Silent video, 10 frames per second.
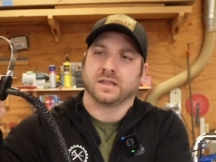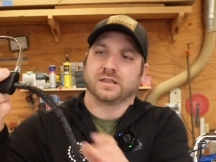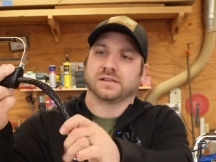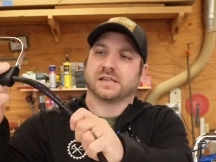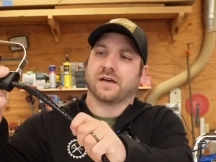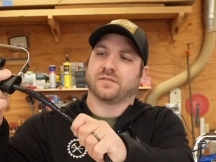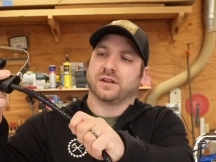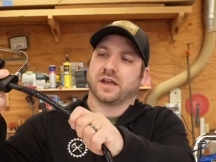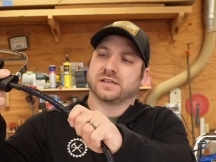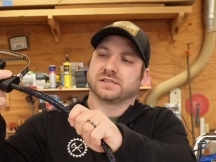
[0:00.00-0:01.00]
Does have the
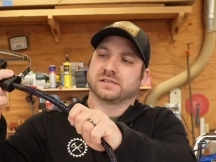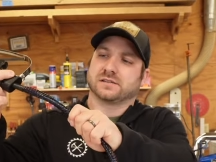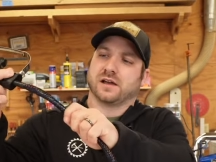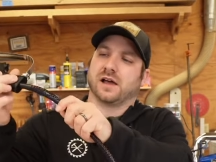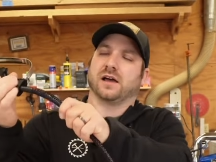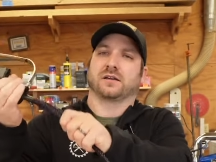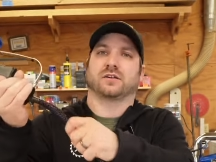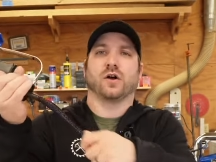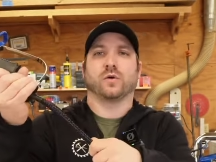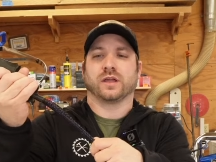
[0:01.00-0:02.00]
nice
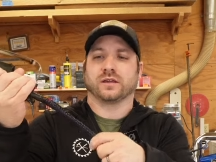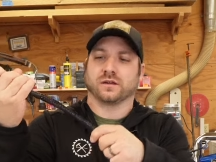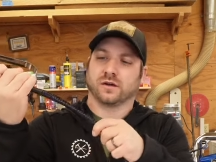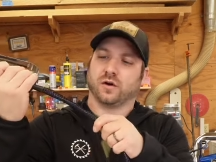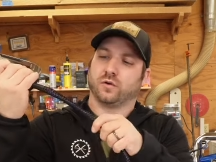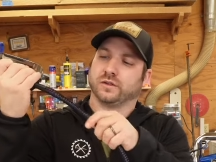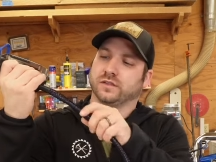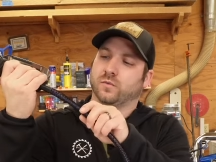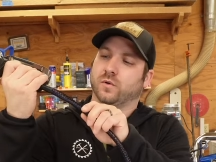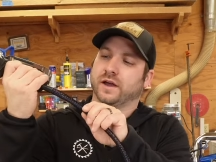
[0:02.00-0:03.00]
coating holding
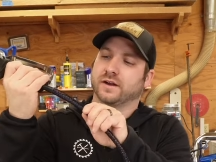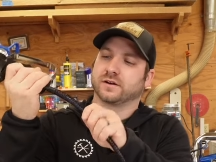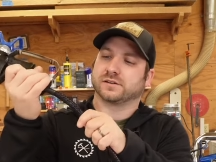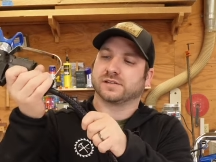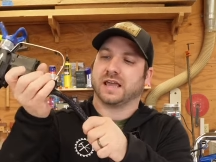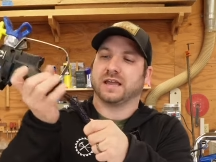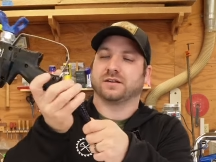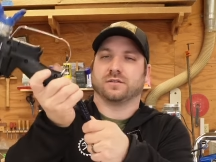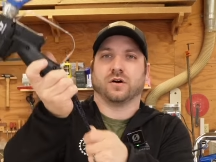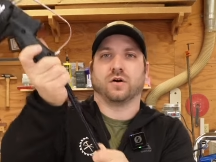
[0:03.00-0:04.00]
the wires and
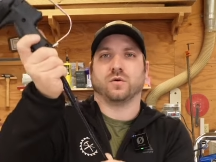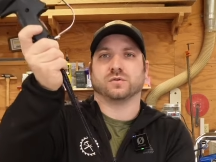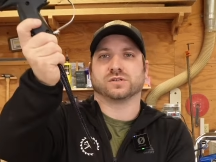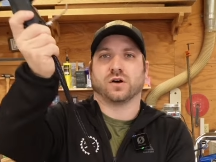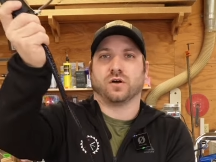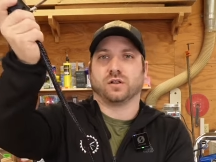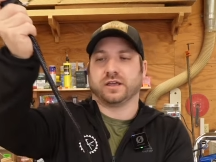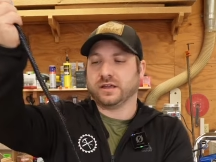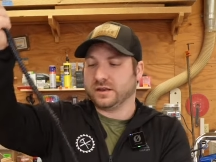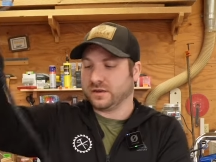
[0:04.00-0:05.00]
the hose all
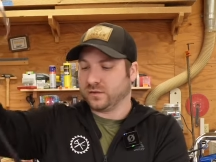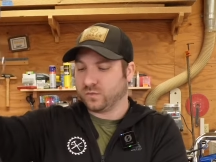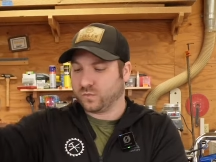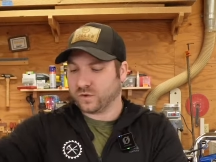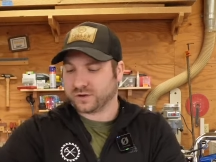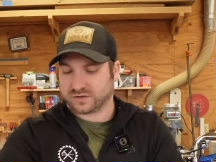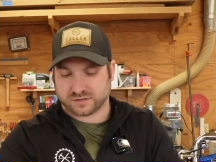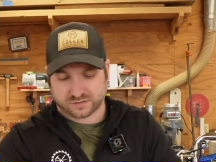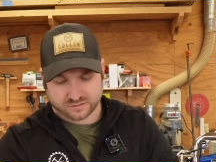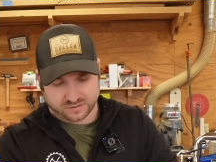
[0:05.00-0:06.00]
in one
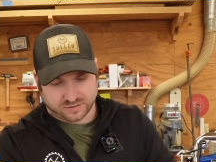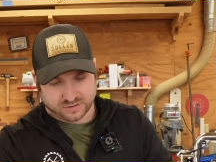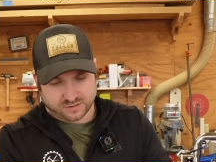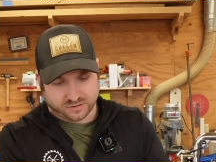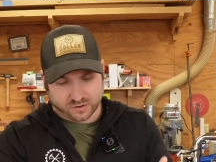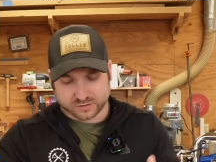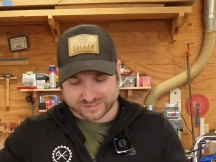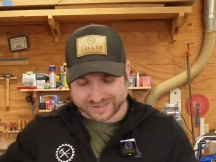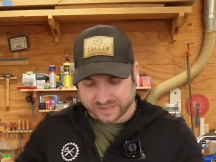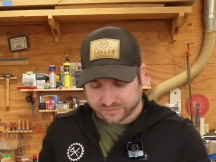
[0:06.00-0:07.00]
all
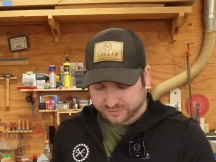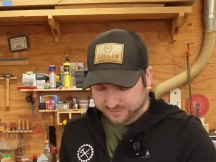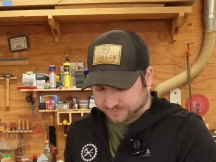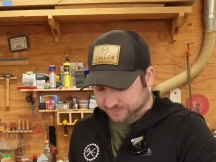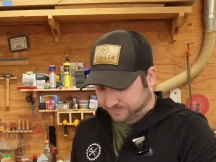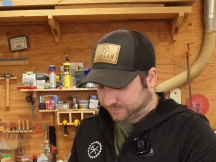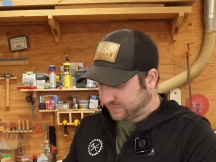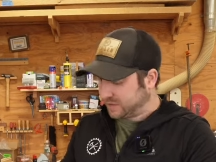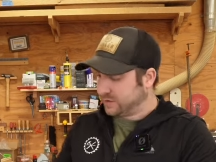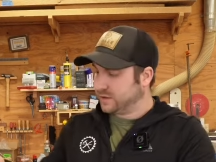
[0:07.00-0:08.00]
together.
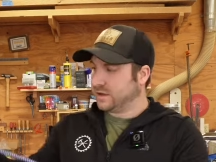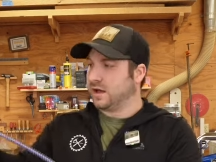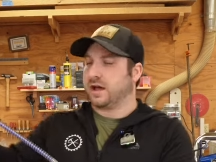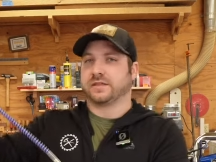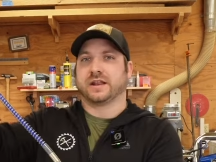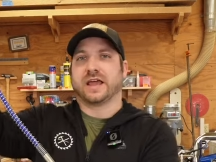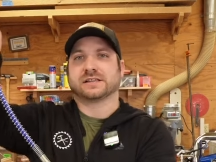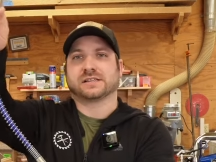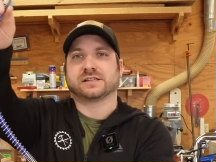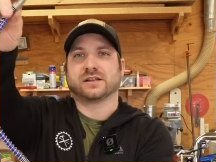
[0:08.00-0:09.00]
Then it
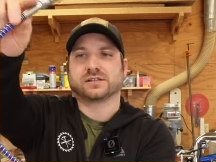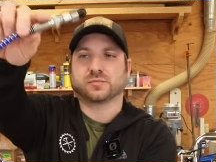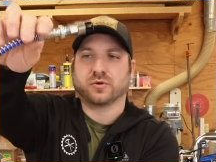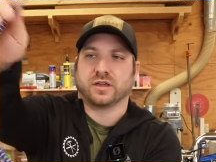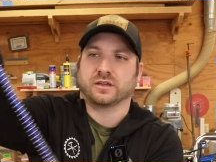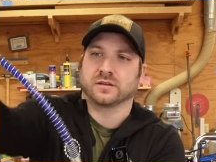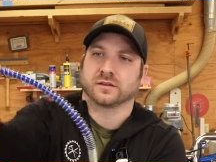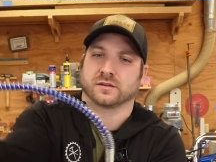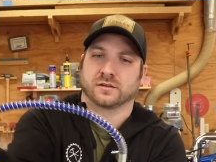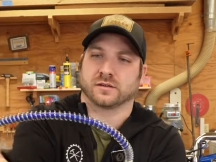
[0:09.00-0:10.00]
has this little spring
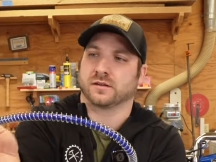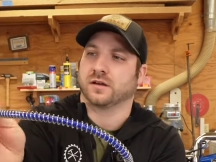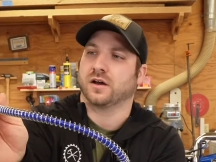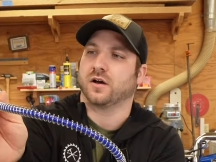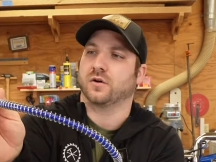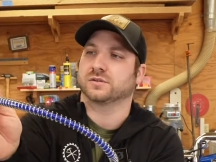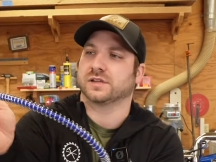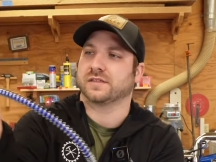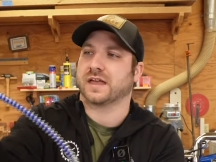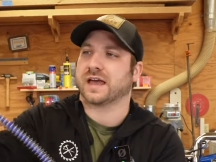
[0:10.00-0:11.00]
hose
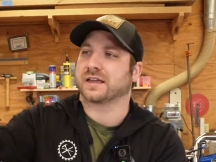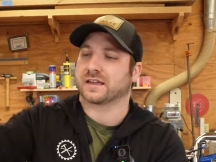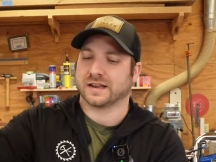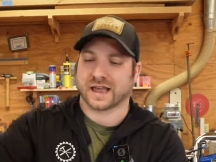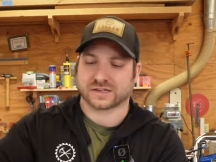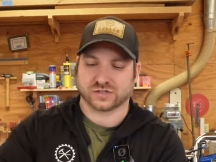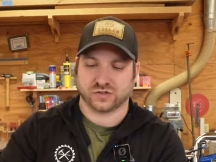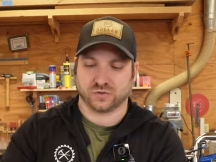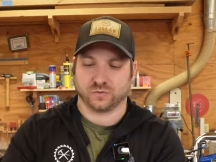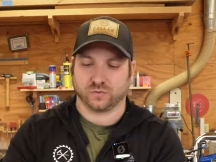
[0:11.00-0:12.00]
that connects
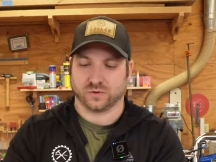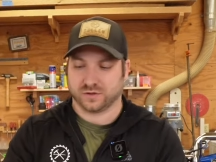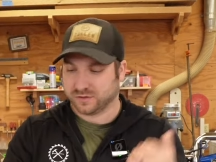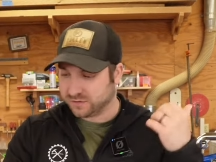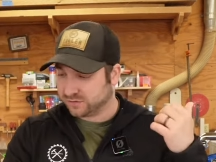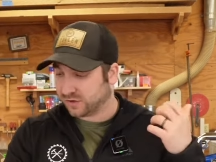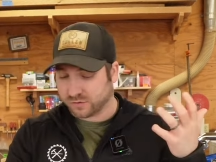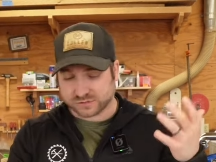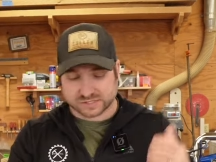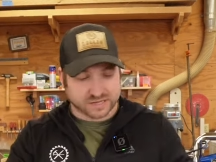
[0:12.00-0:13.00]
to the
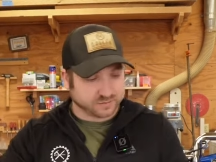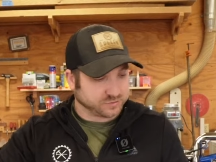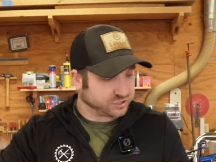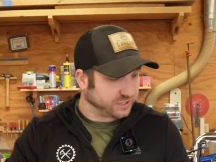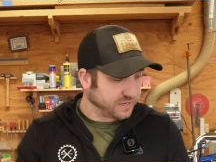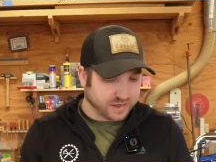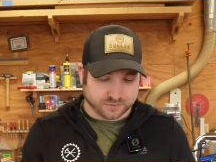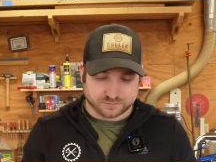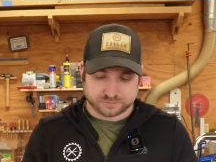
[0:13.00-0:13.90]
hose that's on the machine now.